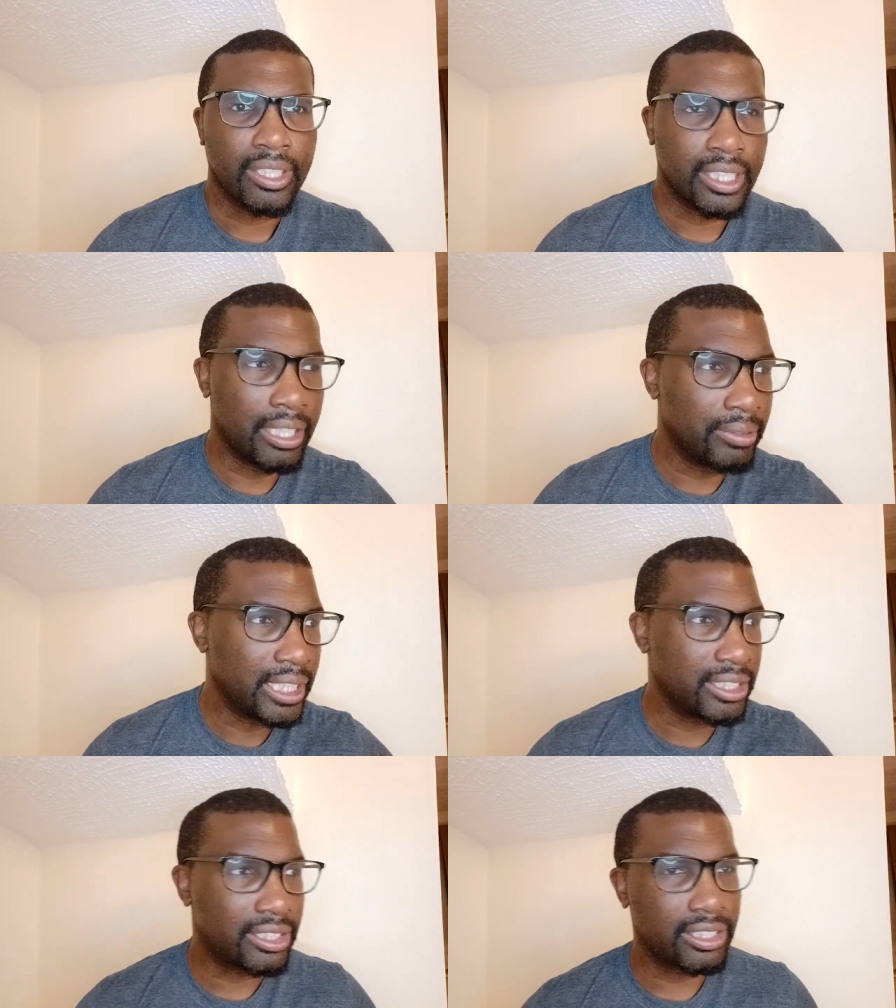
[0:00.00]
there
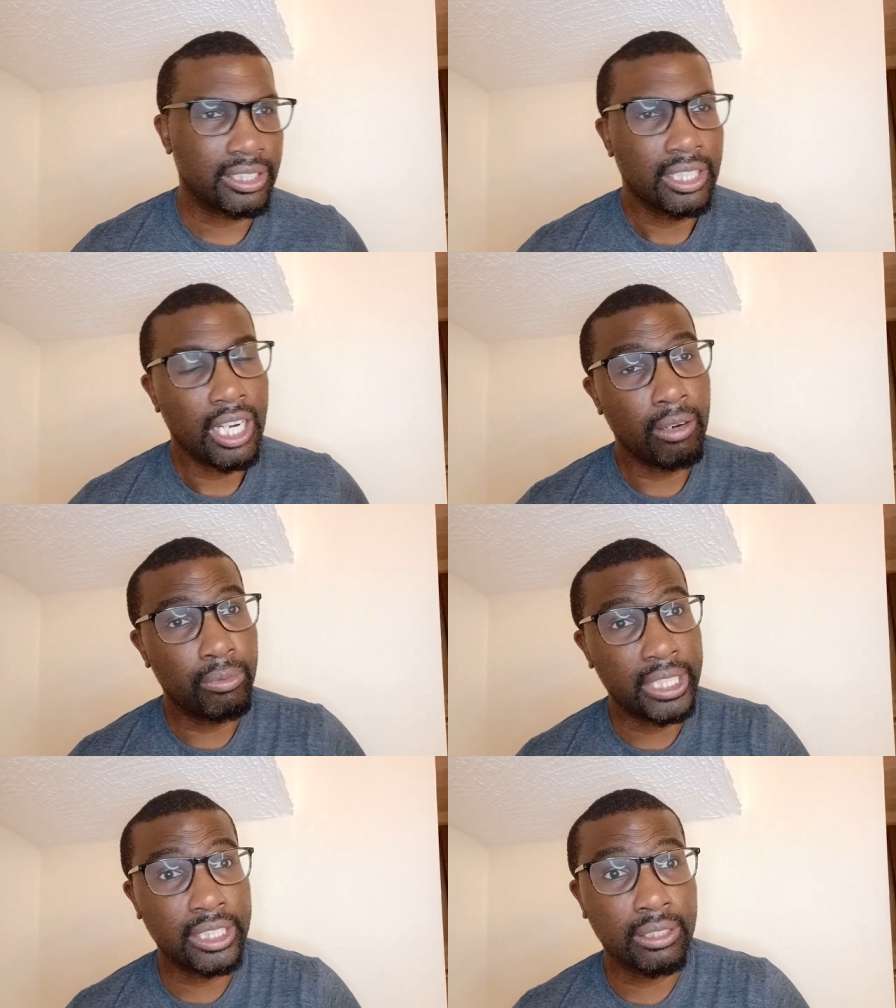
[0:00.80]
is a
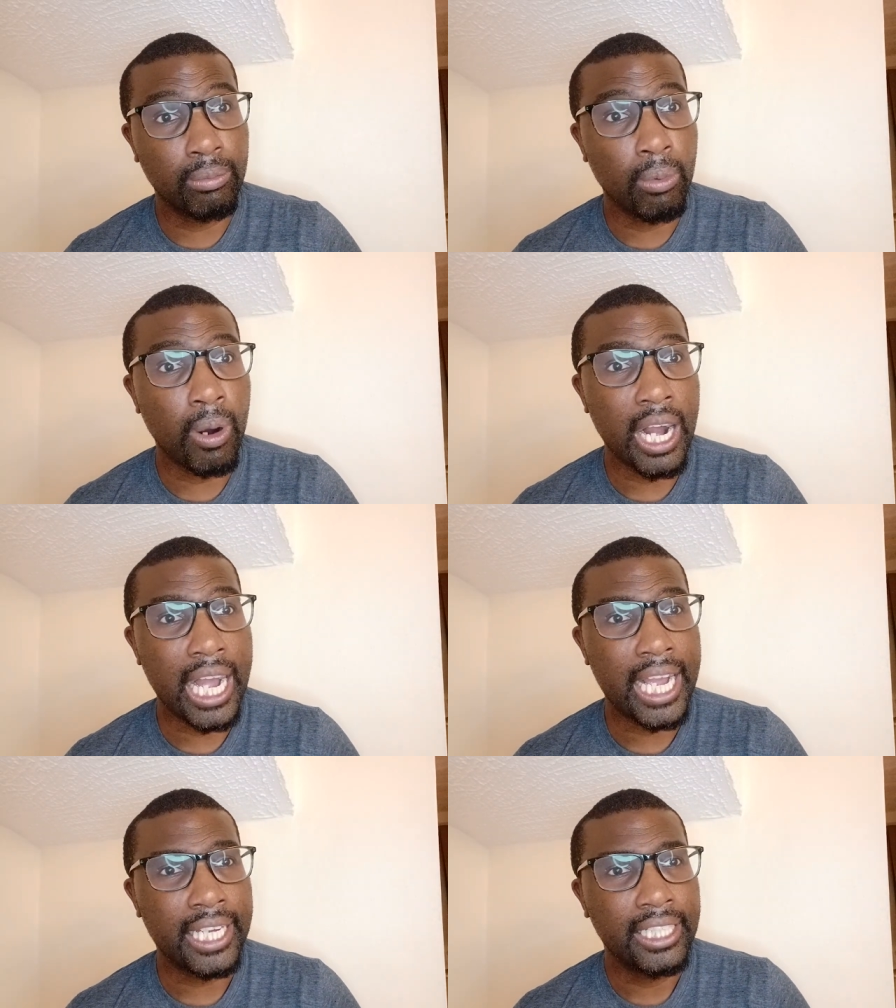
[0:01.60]
reason
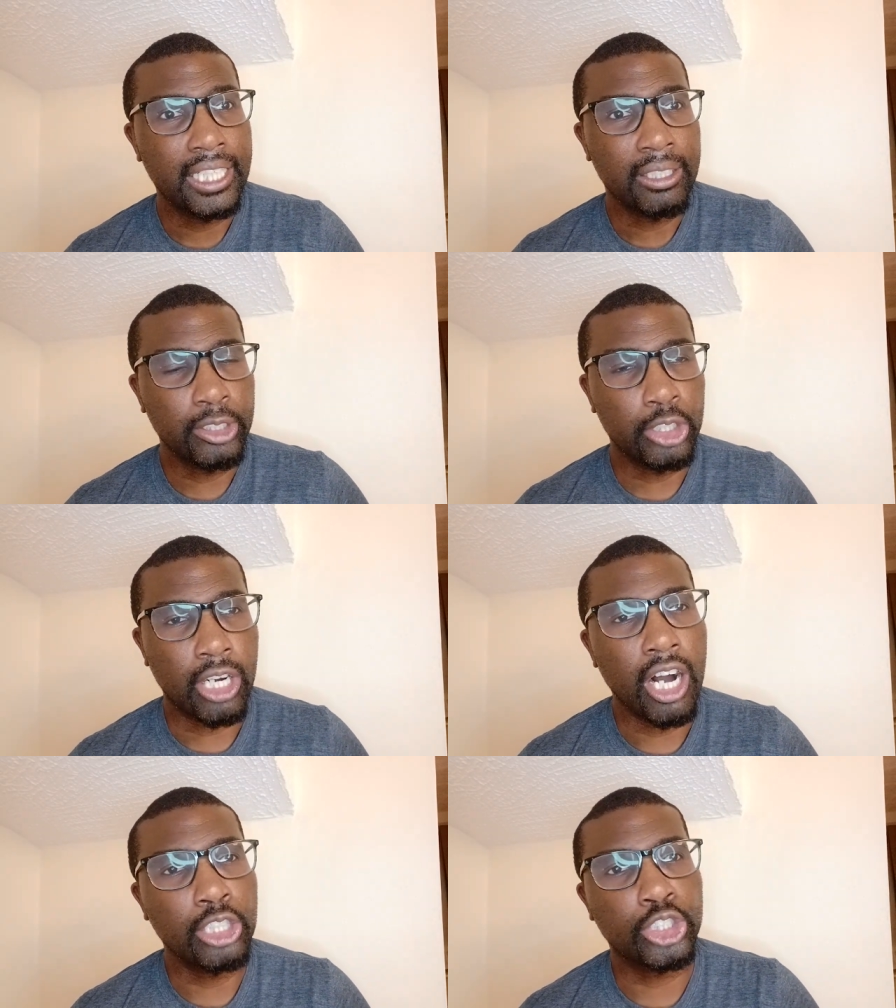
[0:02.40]
why you
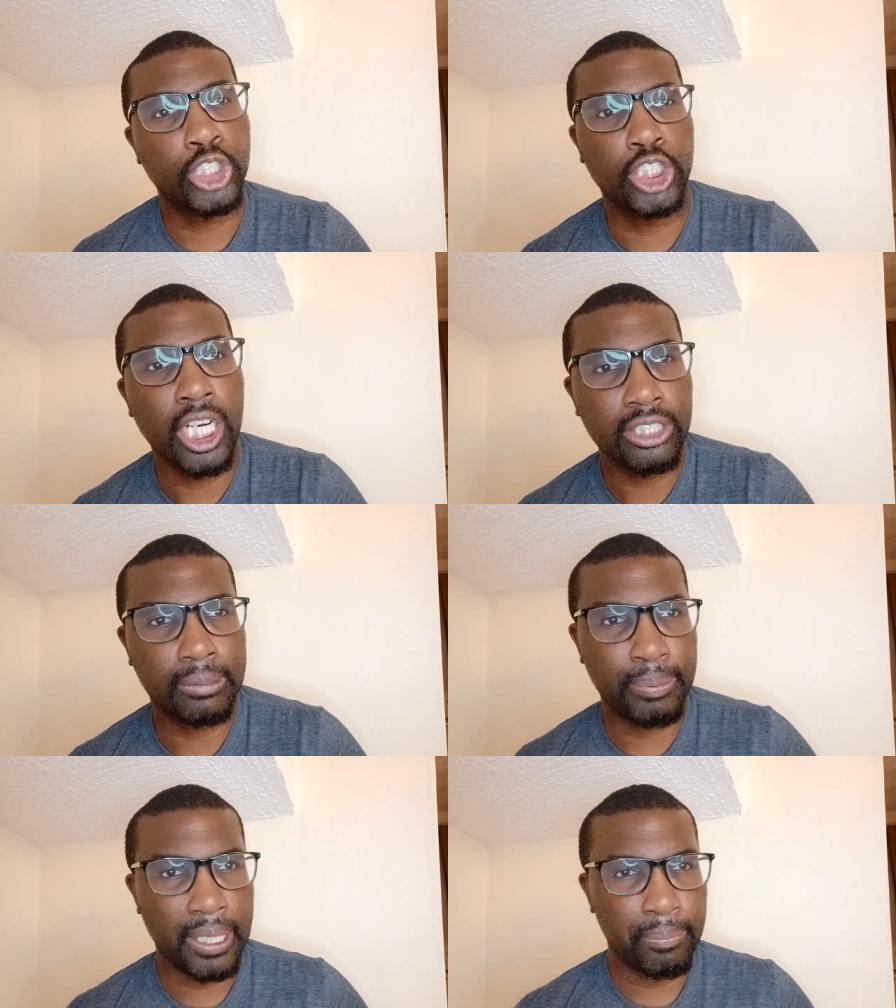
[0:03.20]
can't
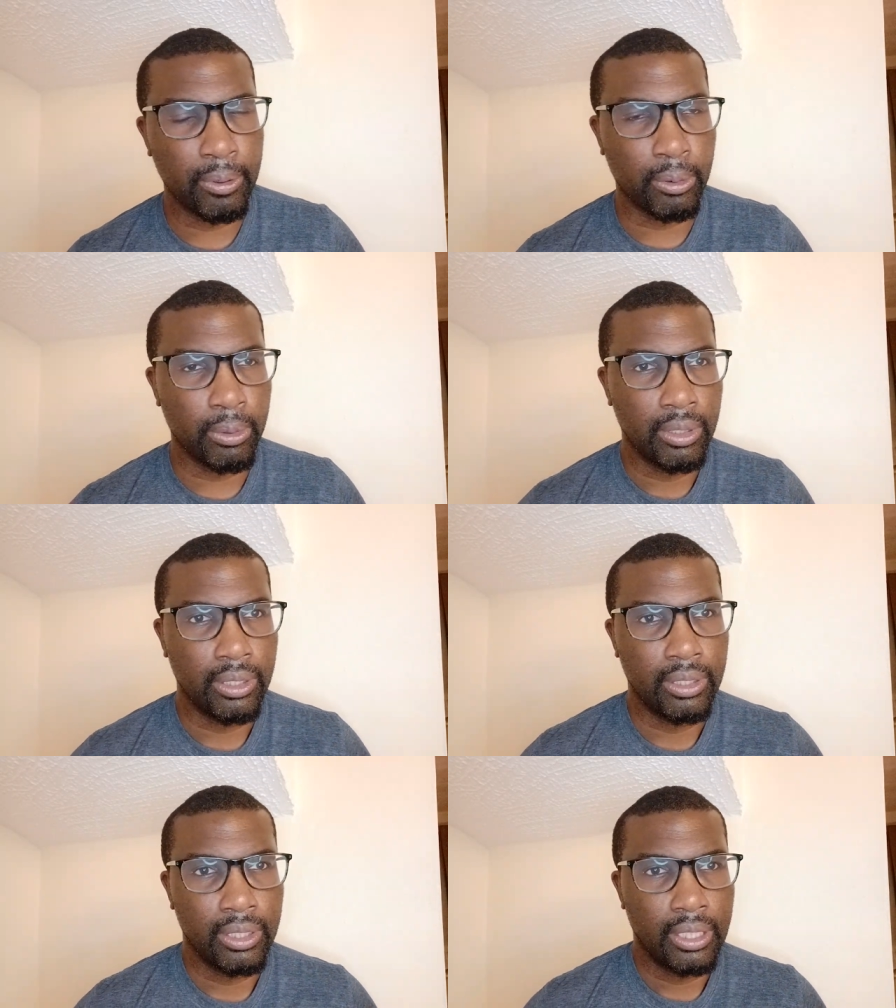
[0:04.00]
judge people
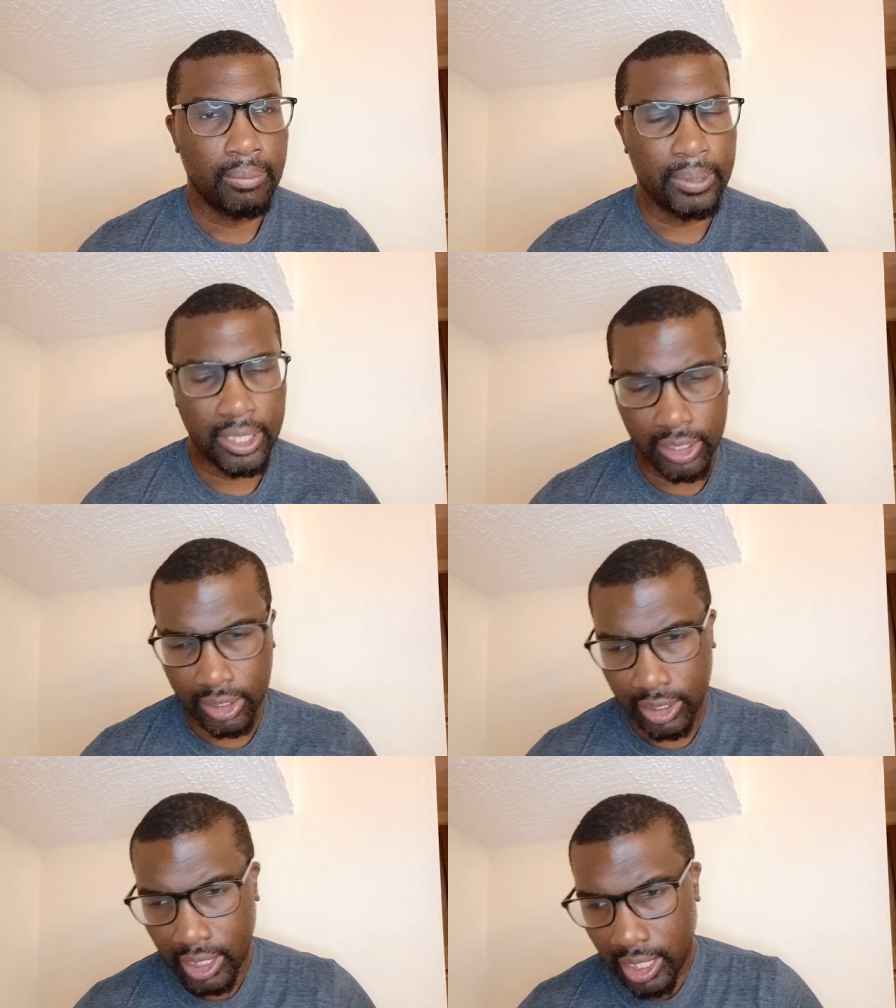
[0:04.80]

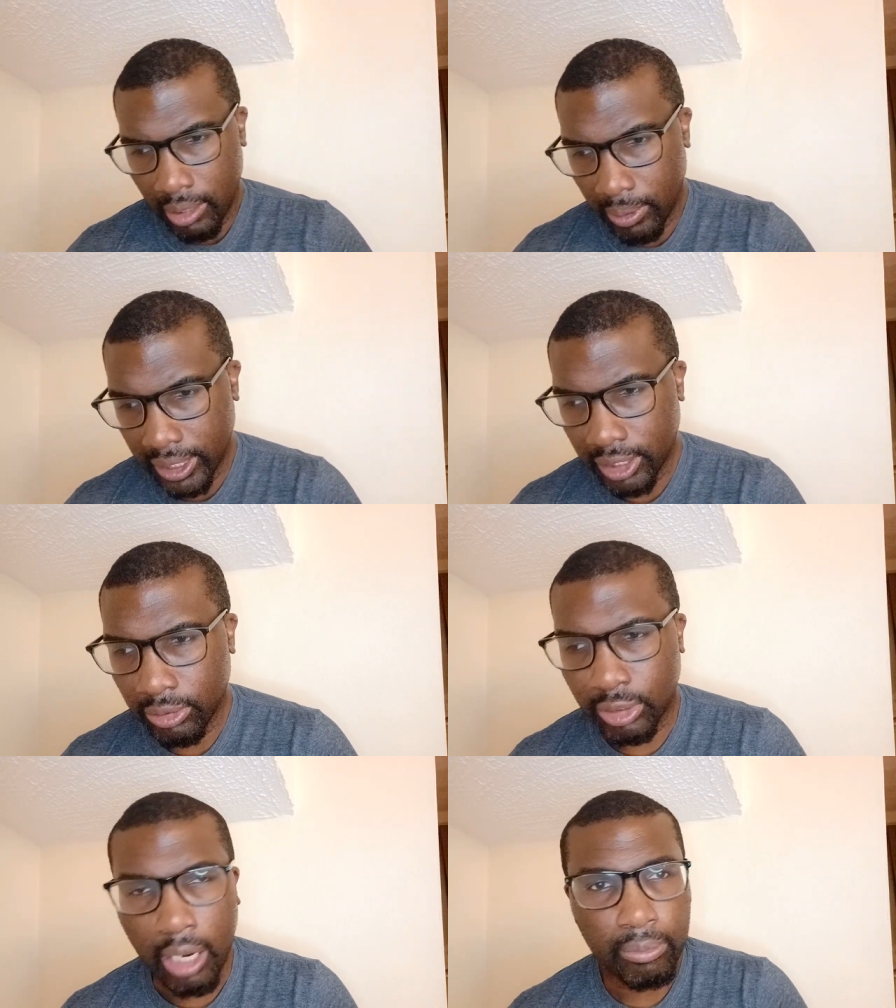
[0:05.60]
because when
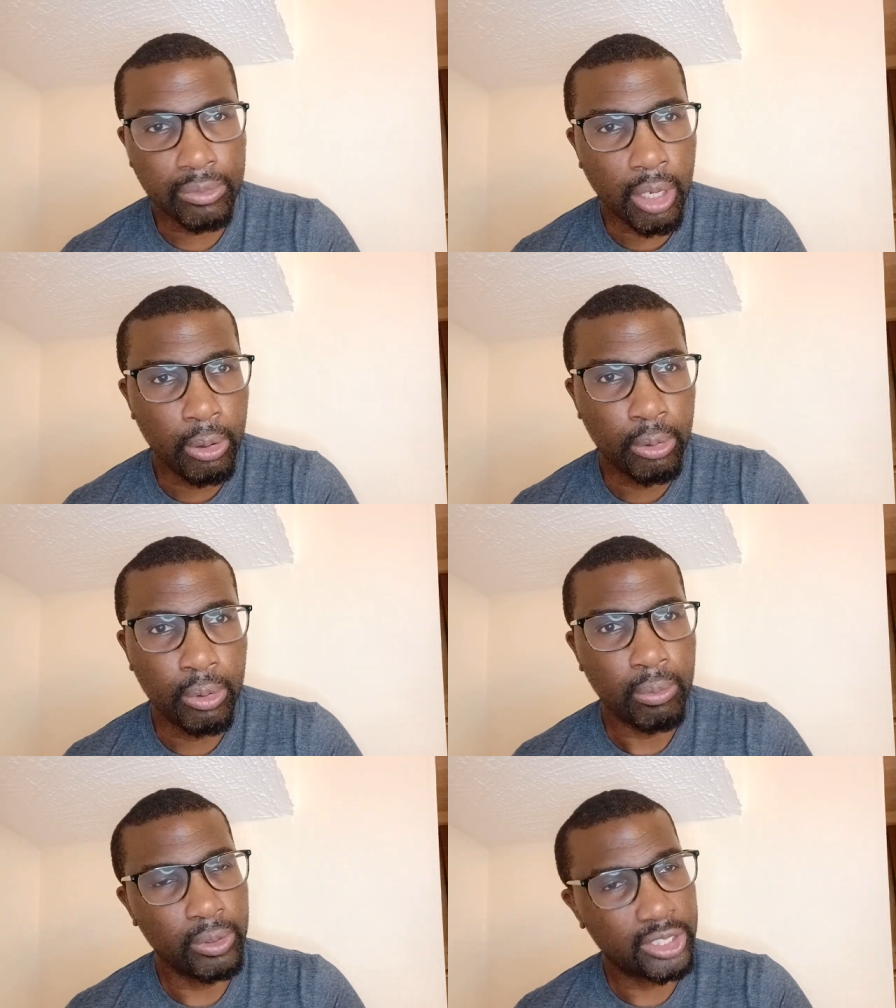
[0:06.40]
you don't
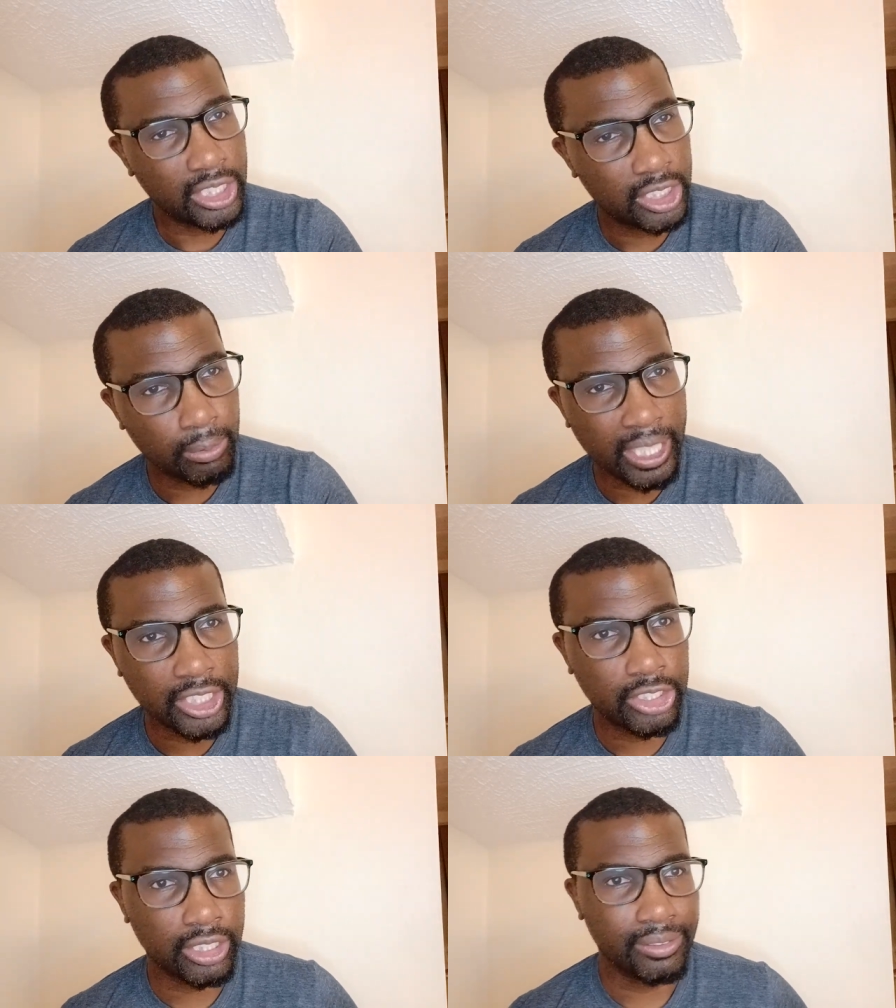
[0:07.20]
know the
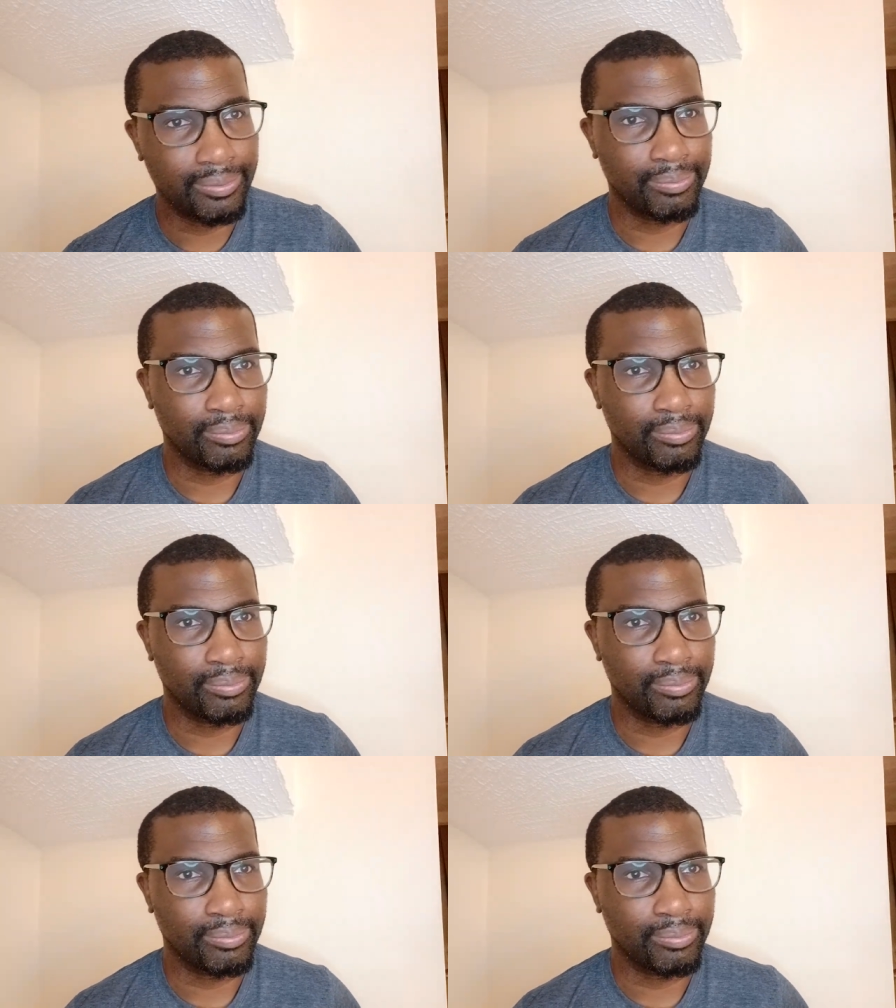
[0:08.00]
situation